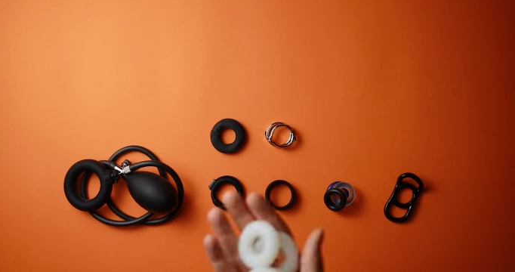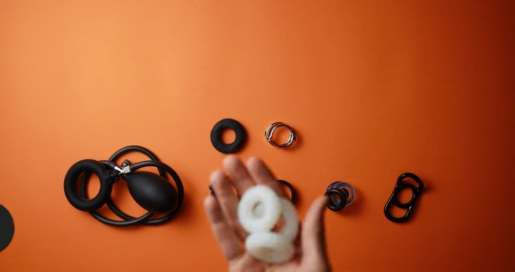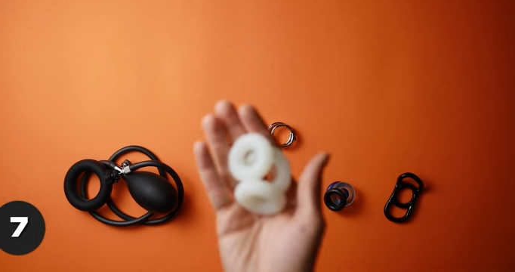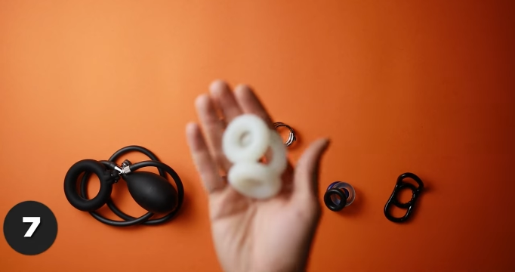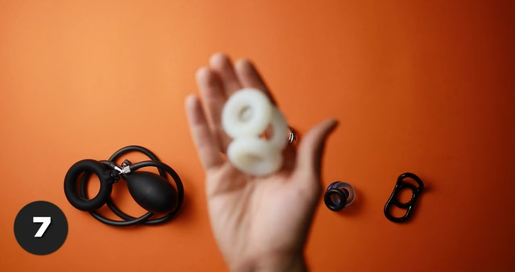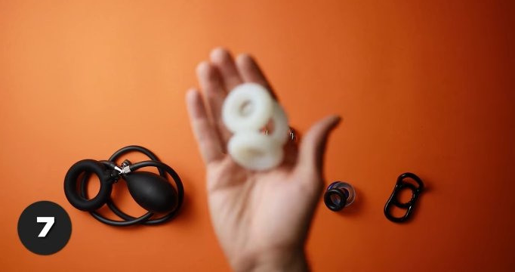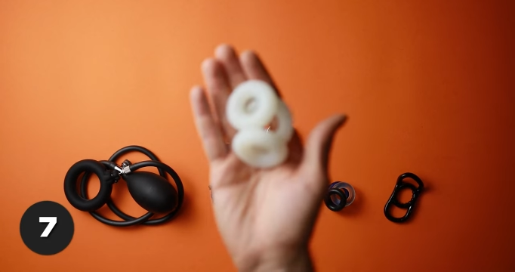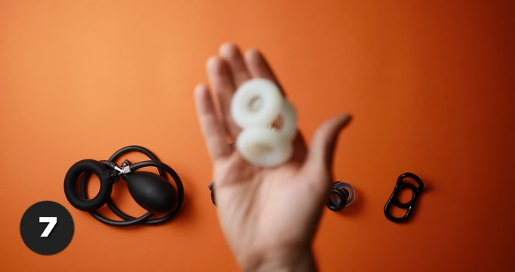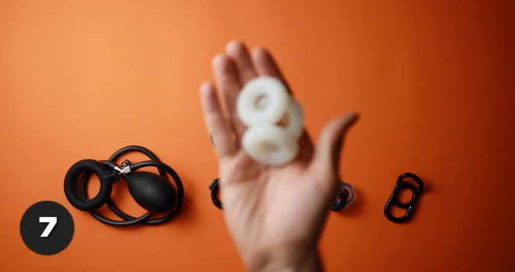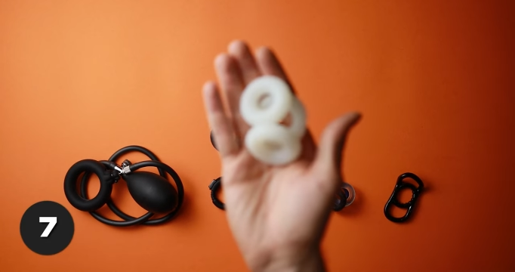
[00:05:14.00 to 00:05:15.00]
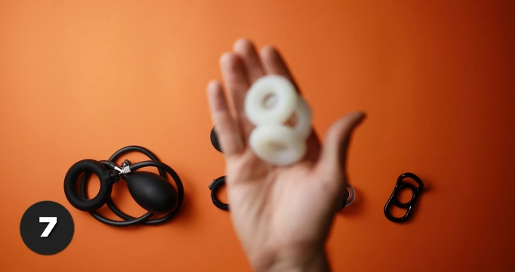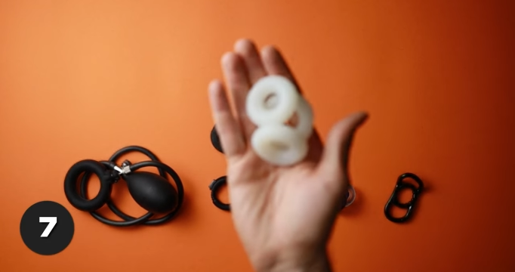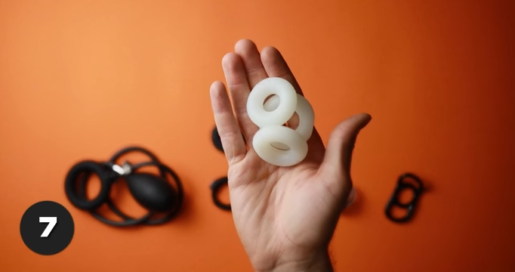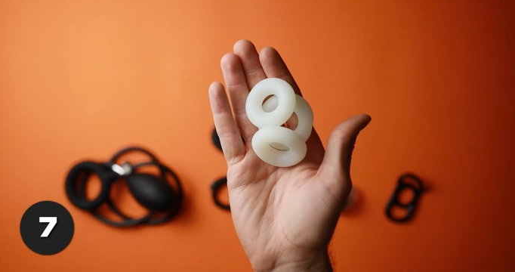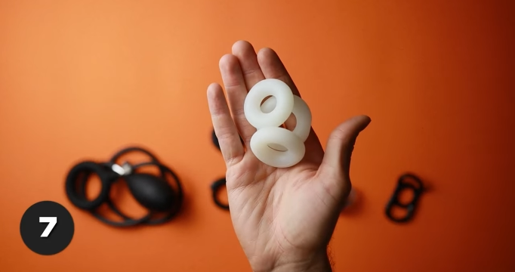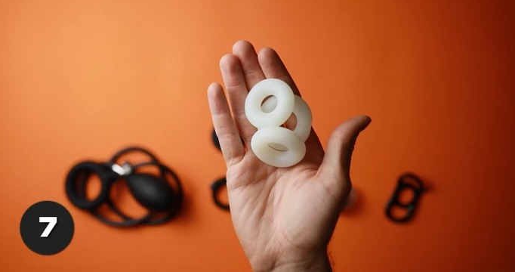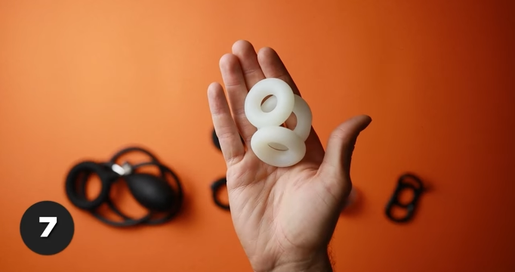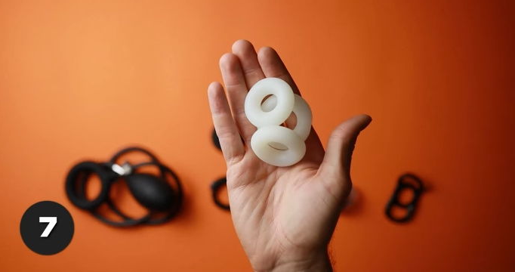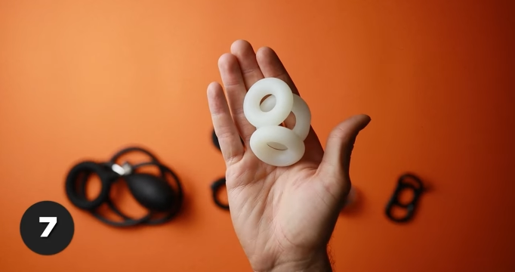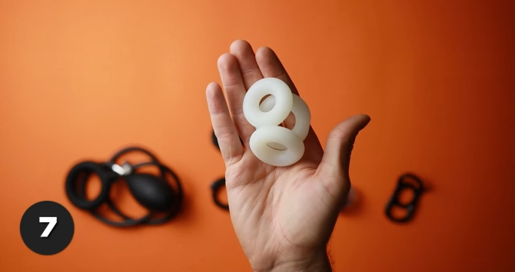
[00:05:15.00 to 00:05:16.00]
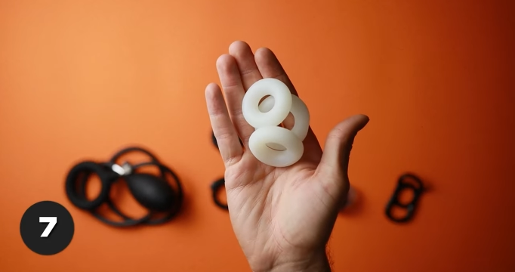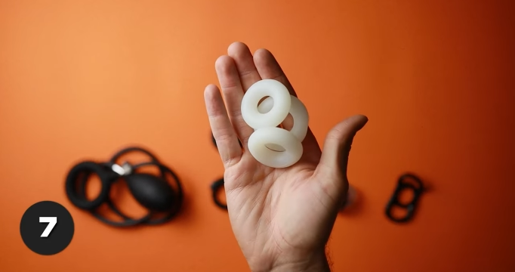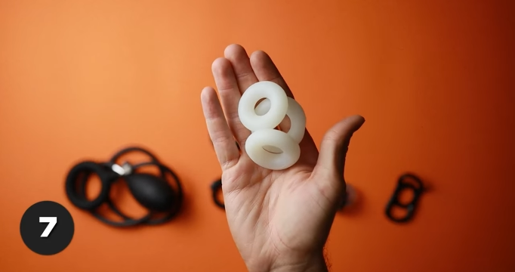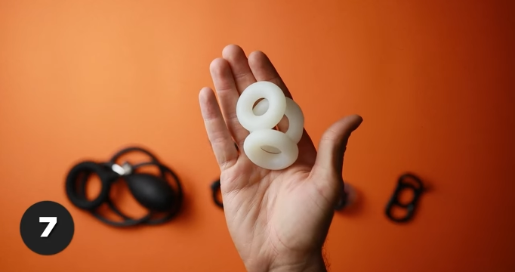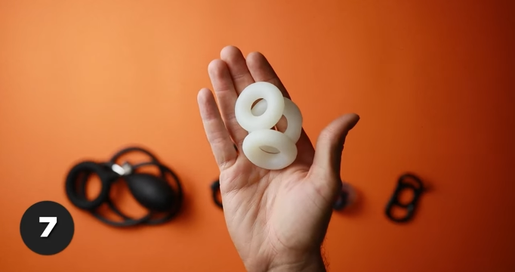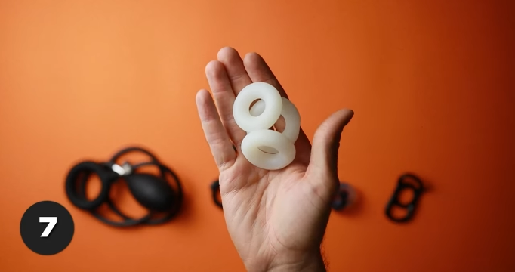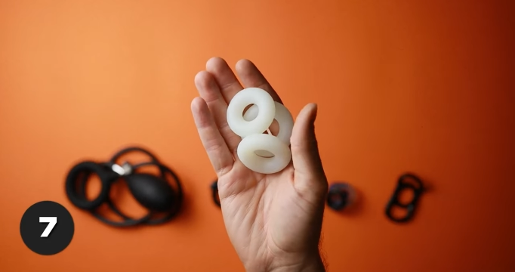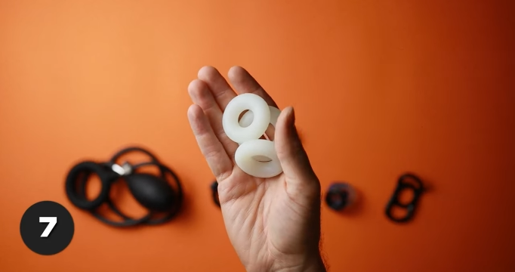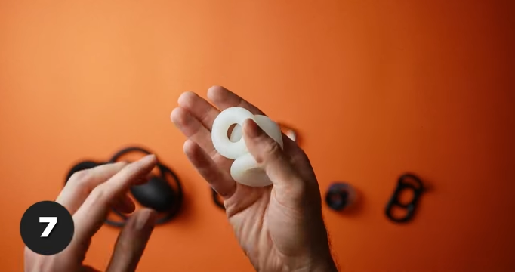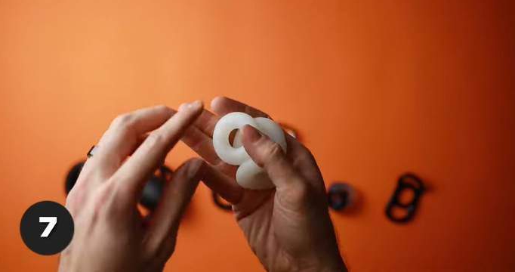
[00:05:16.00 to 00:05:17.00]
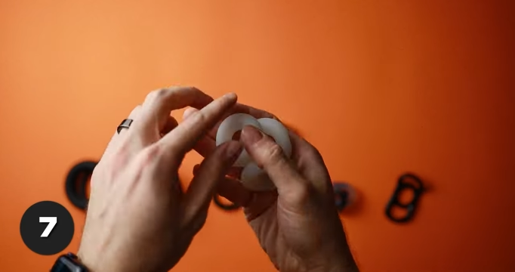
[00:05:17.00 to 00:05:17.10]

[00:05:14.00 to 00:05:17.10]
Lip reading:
[unreadable: no face in view]